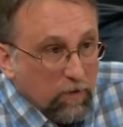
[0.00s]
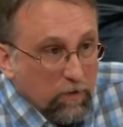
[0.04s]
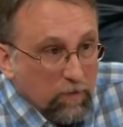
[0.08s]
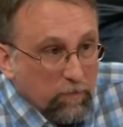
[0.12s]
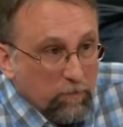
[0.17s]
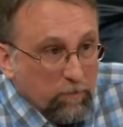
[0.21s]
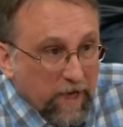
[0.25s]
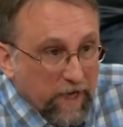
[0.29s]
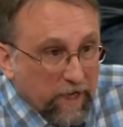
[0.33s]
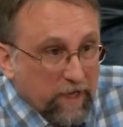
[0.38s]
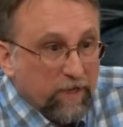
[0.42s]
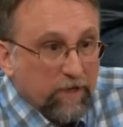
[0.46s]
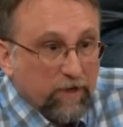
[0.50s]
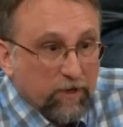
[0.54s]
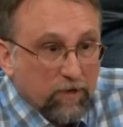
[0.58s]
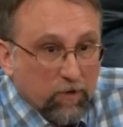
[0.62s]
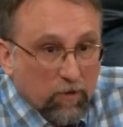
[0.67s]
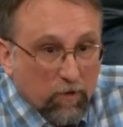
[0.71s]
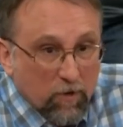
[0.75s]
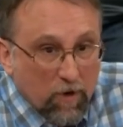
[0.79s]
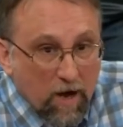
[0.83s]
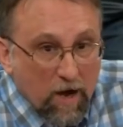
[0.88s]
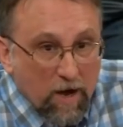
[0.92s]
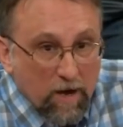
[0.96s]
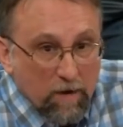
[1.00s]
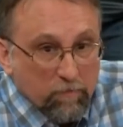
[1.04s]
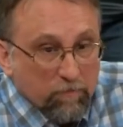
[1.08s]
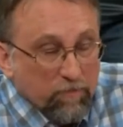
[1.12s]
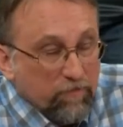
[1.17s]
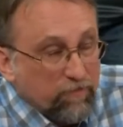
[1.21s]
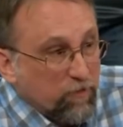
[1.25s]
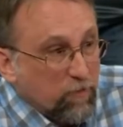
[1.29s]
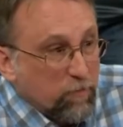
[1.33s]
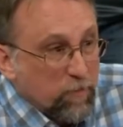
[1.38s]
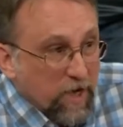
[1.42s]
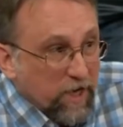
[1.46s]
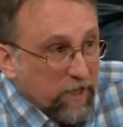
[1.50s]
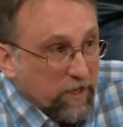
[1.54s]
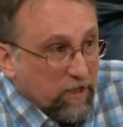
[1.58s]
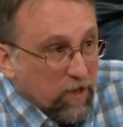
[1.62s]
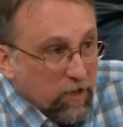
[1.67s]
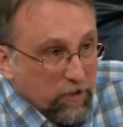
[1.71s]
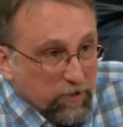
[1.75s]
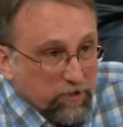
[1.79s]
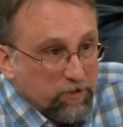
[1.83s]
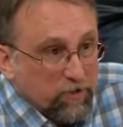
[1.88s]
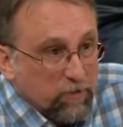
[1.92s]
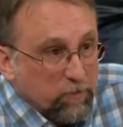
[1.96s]
make it a crime for my
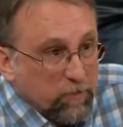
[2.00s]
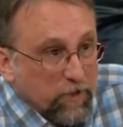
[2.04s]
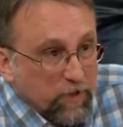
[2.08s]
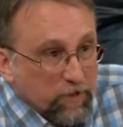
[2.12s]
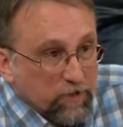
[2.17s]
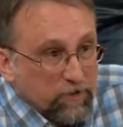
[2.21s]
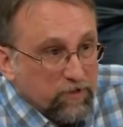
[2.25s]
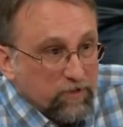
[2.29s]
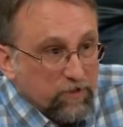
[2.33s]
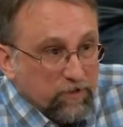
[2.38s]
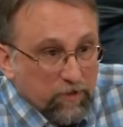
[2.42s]
customers